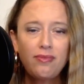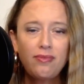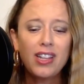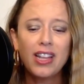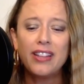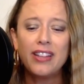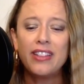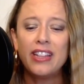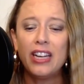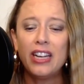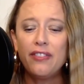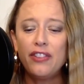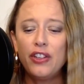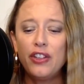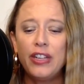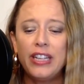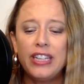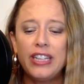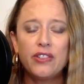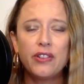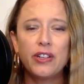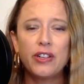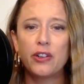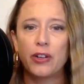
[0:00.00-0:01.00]
And then if you need
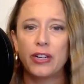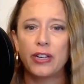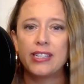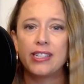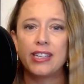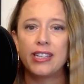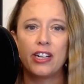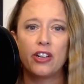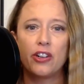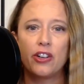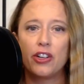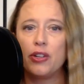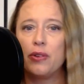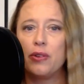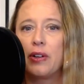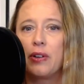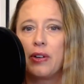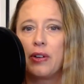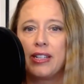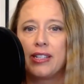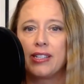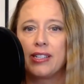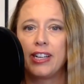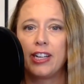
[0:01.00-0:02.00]
to increase later, you
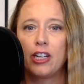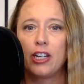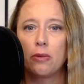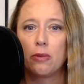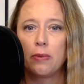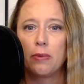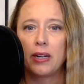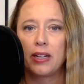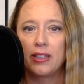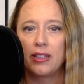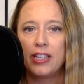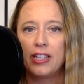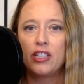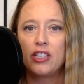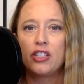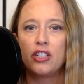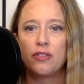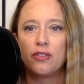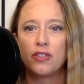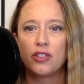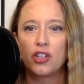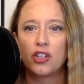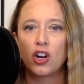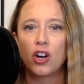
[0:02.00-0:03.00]
increase later, but at least you've
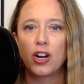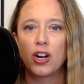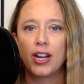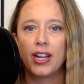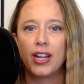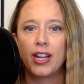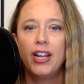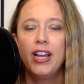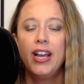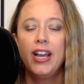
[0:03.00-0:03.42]
started.